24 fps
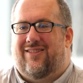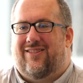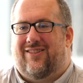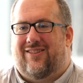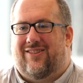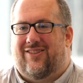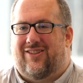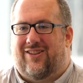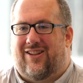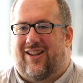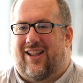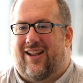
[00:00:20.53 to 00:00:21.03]

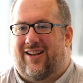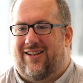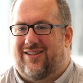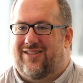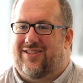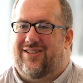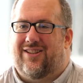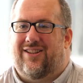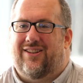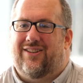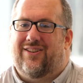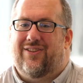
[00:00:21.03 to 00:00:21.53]
and that
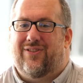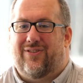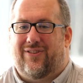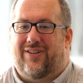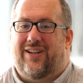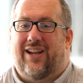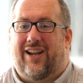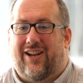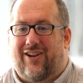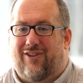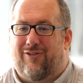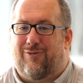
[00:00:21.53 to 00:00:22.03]
is the
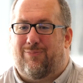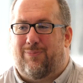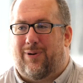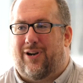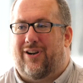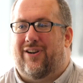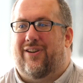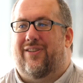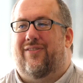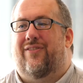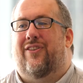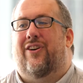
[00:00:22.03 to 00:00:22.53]
creative
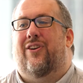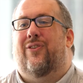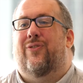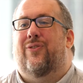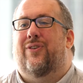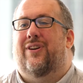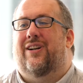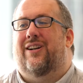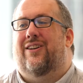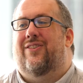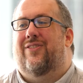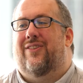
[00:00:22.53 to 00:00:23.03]
part of our
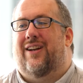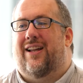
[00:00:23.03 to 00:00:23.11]
work